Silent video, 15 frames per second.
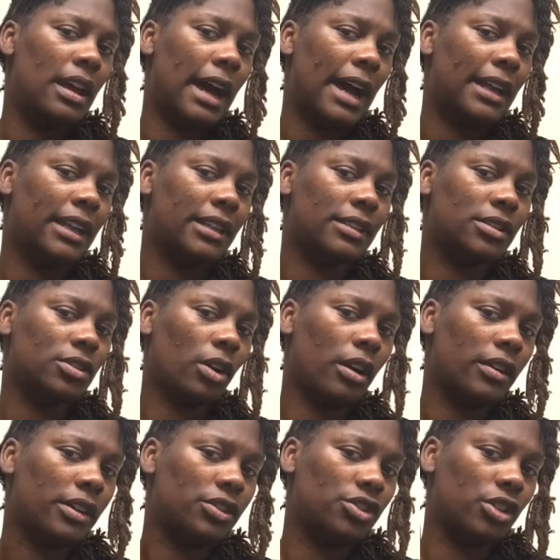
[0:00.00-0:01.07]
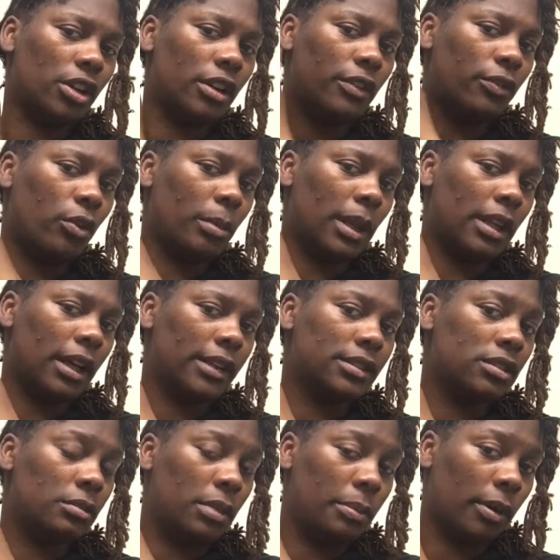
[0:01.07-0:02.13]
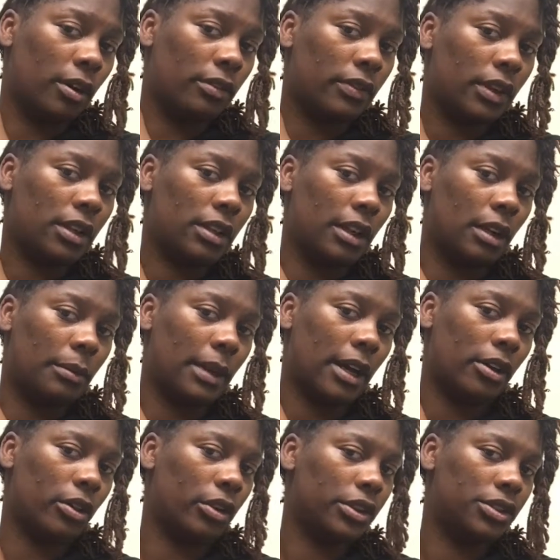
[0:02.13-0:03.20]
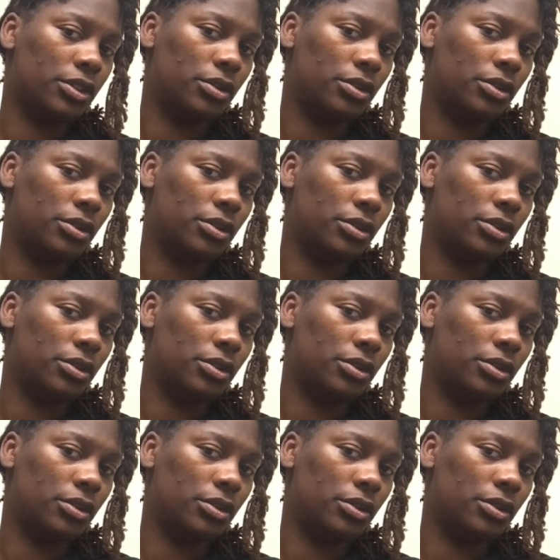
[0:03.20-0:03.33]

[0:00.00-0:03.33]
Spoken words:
I didn't start this journey for my locks to be perfect, and I'm not going